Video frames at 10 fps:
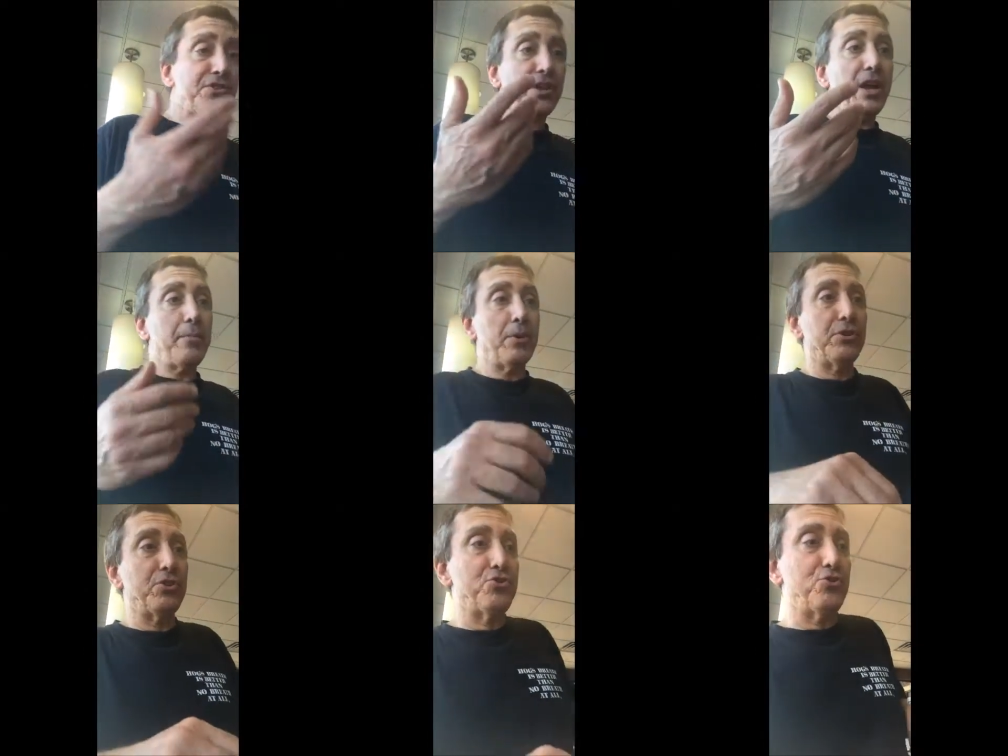to say it, but
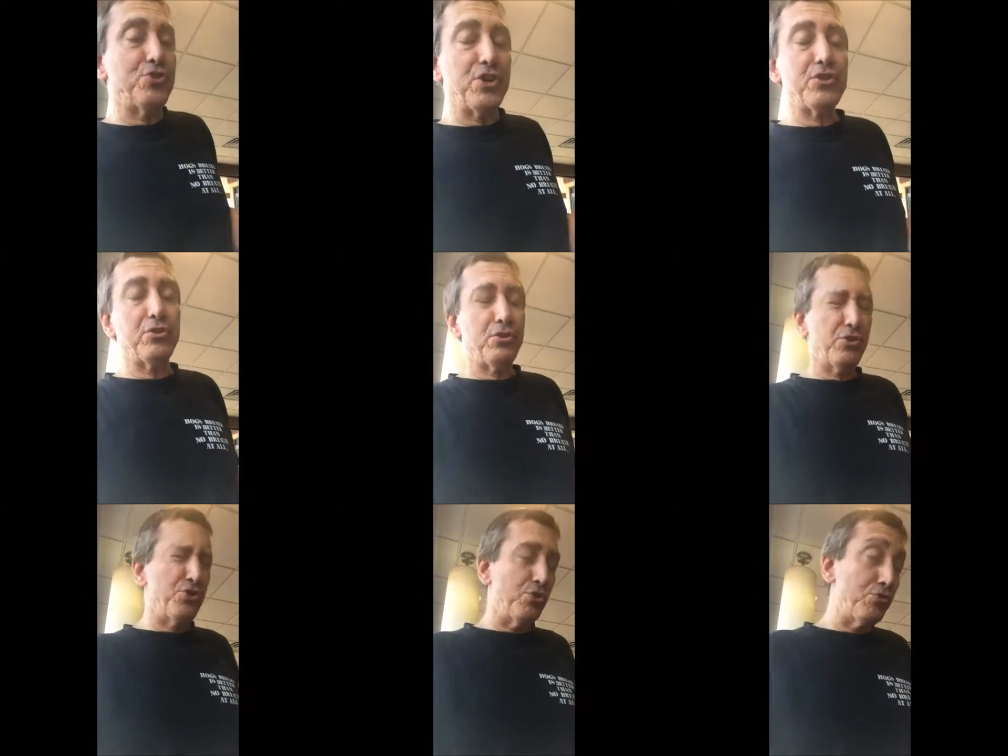the, the
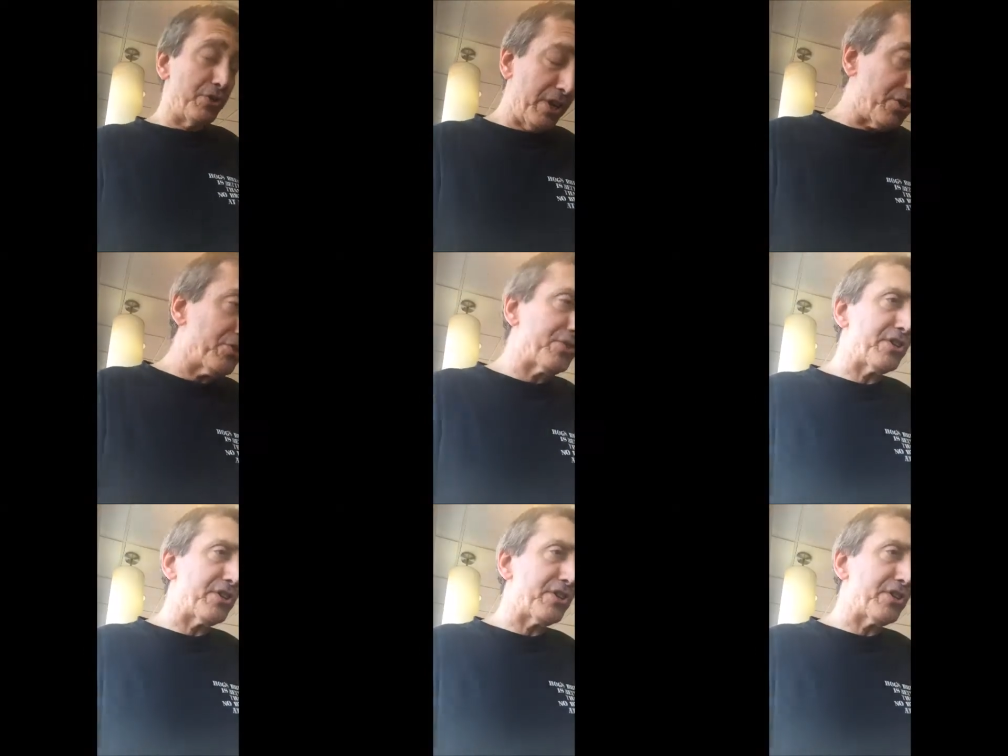judicial